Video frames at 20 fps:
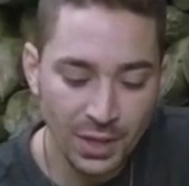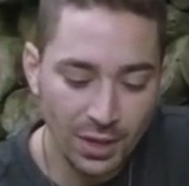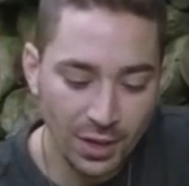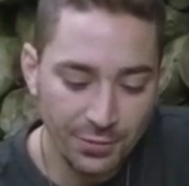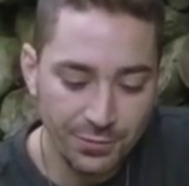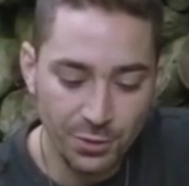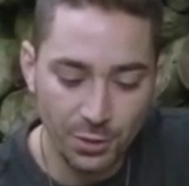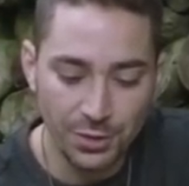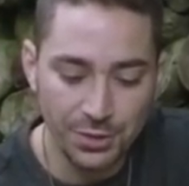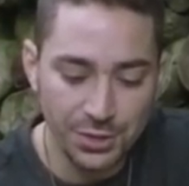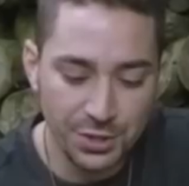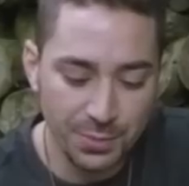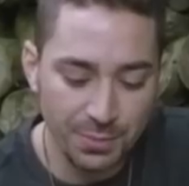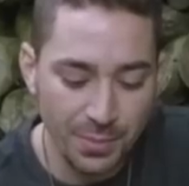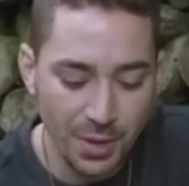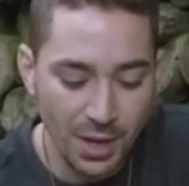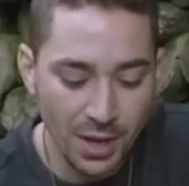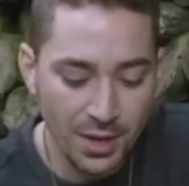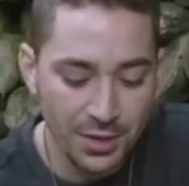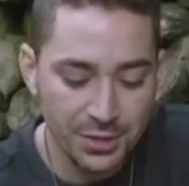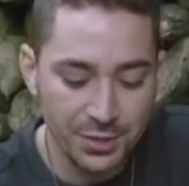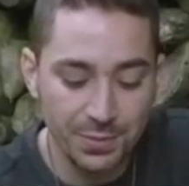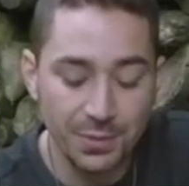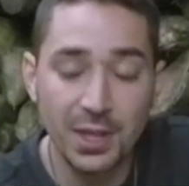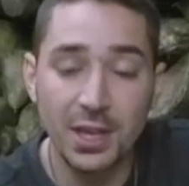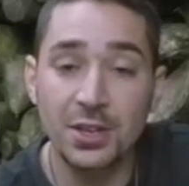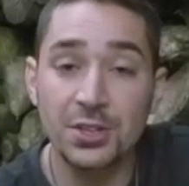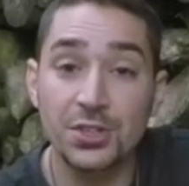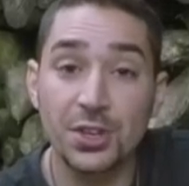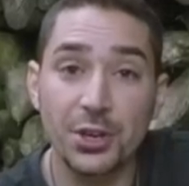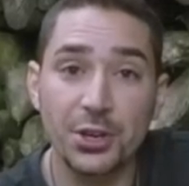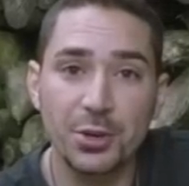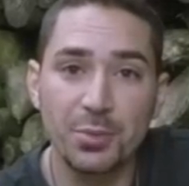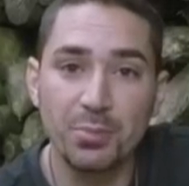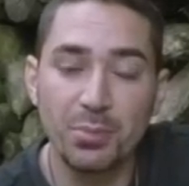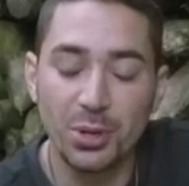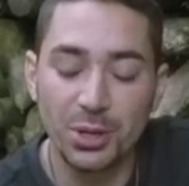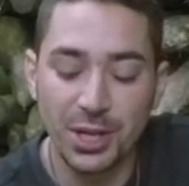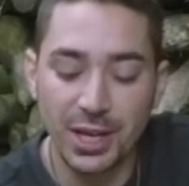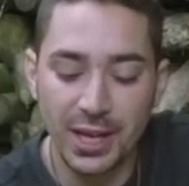I've got some things I
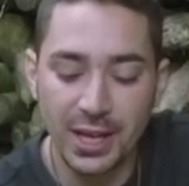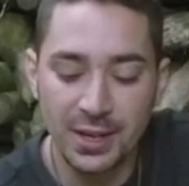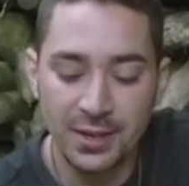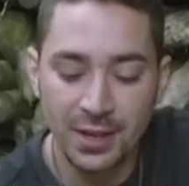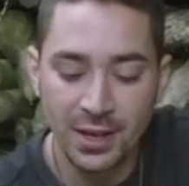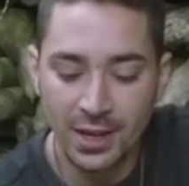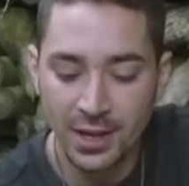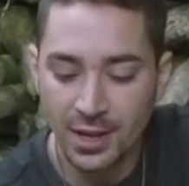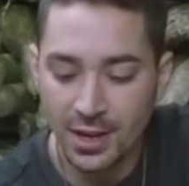can put it in,